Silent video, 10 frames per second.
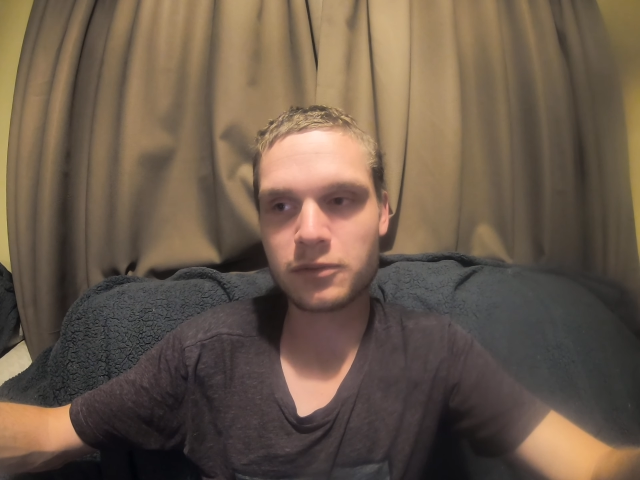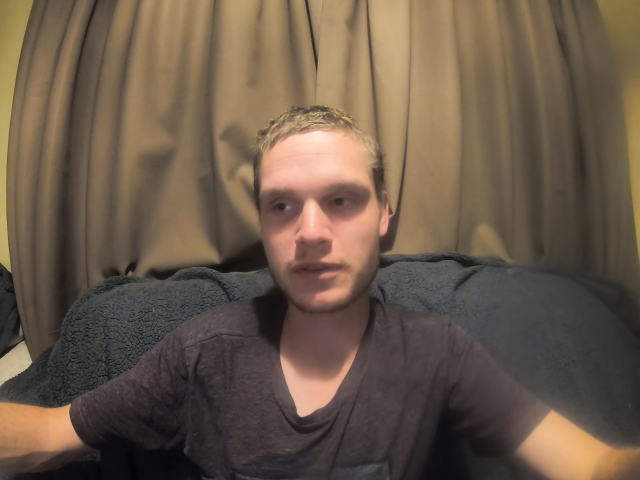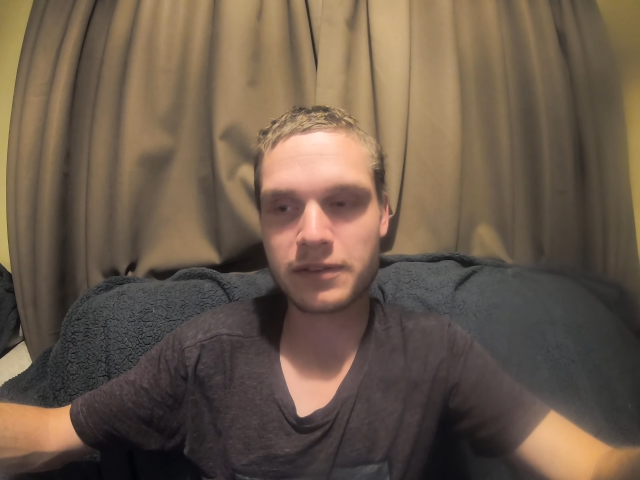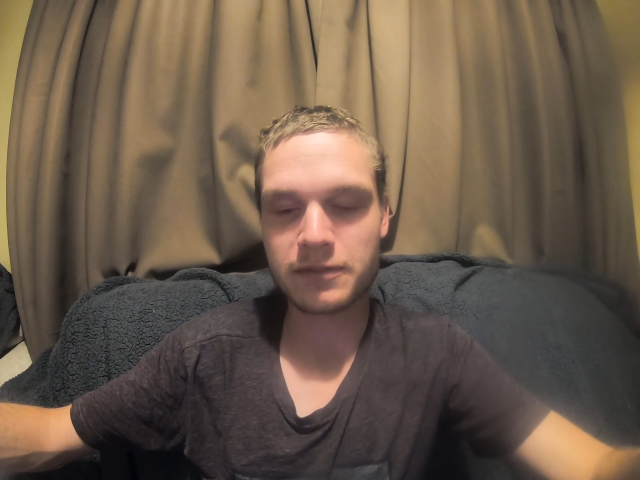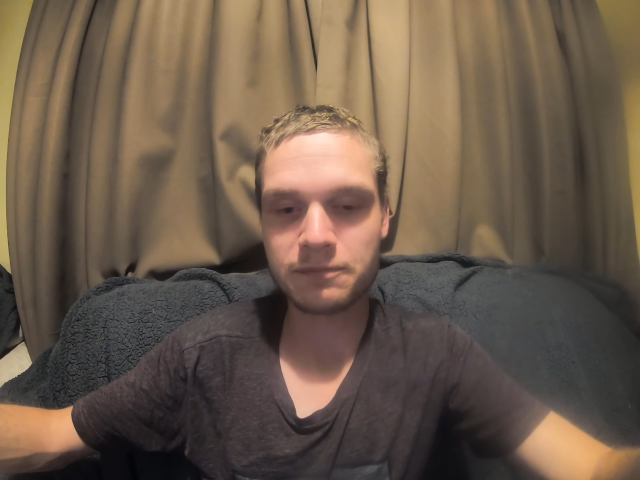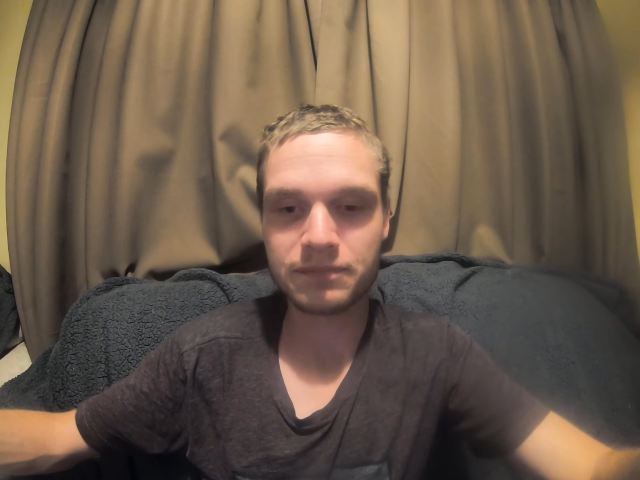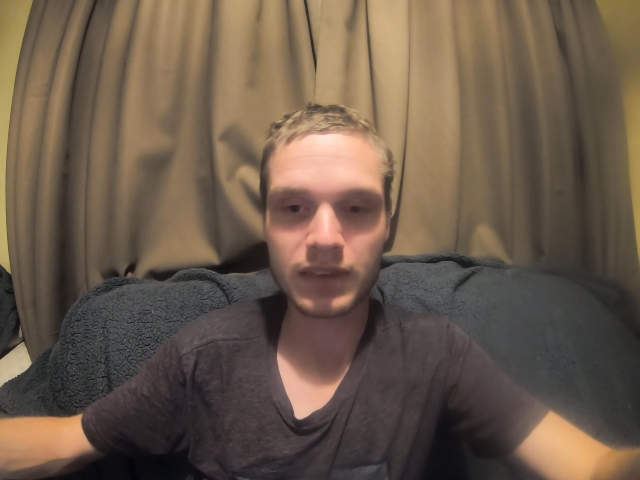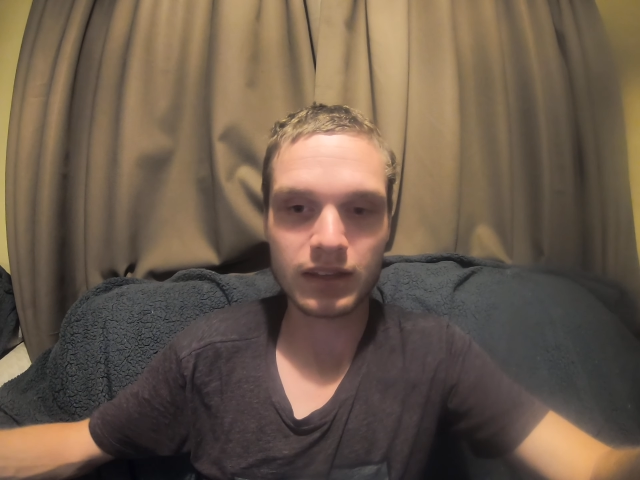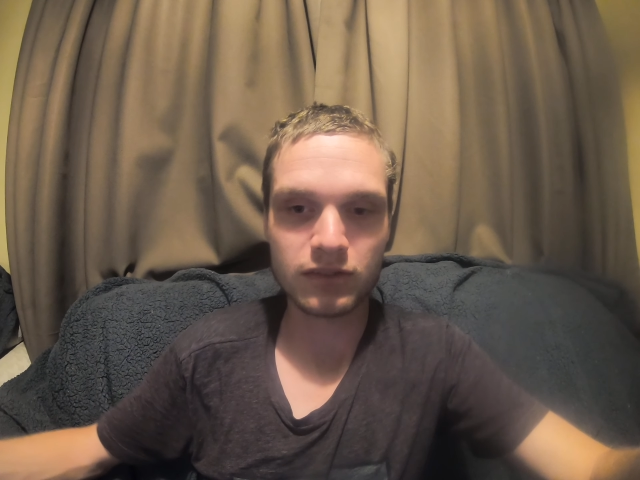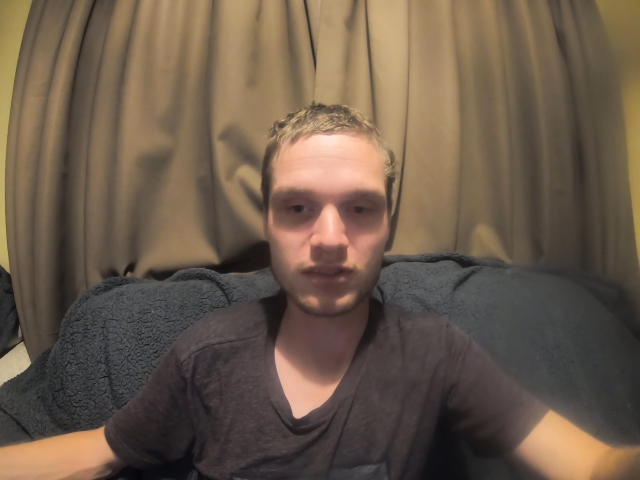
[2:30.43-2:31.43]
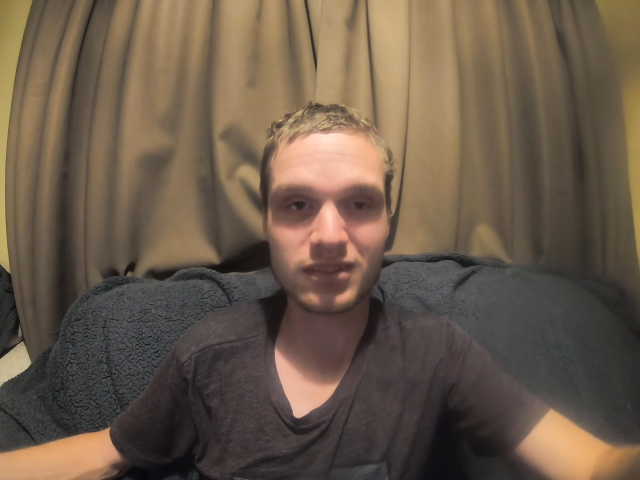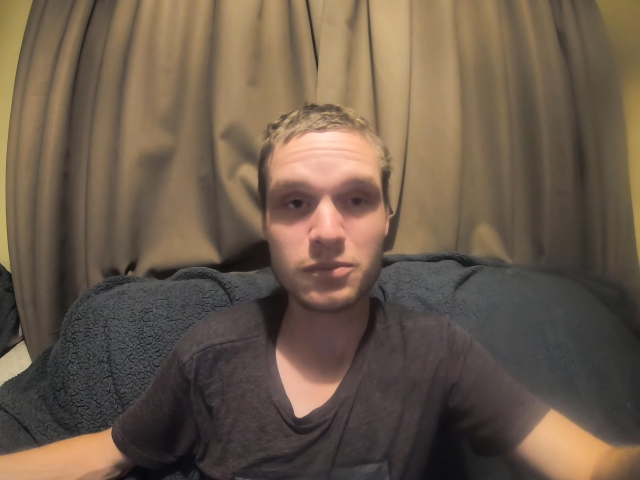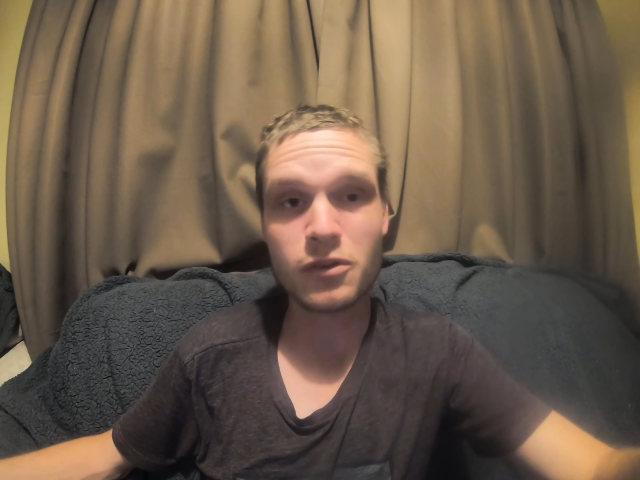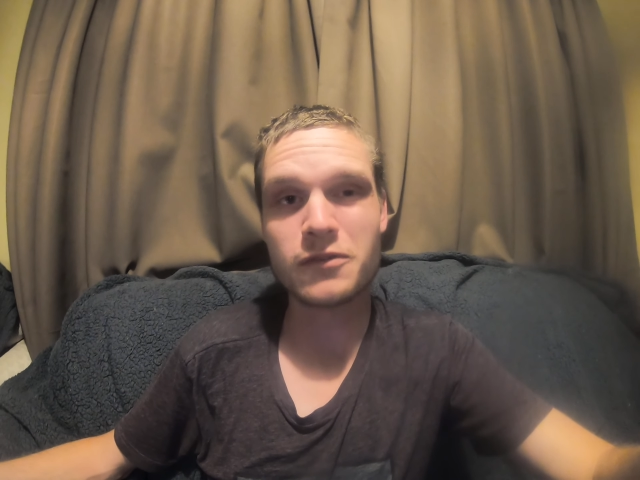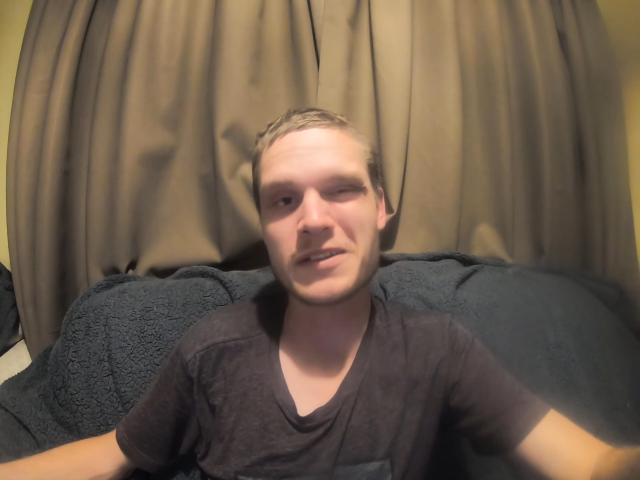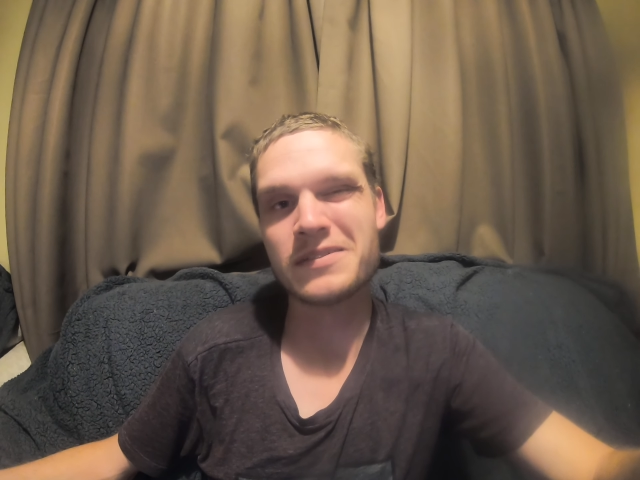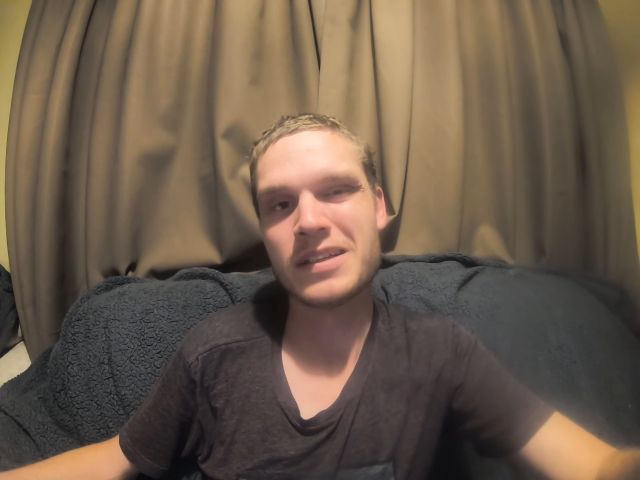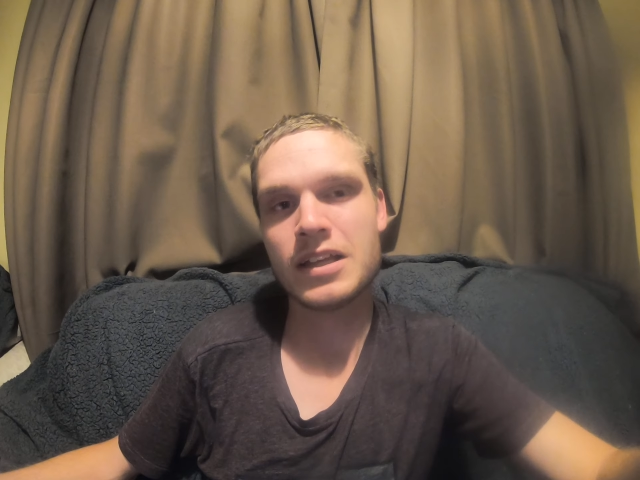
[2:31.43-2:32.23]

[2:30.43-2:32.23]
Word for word: where it was just more of a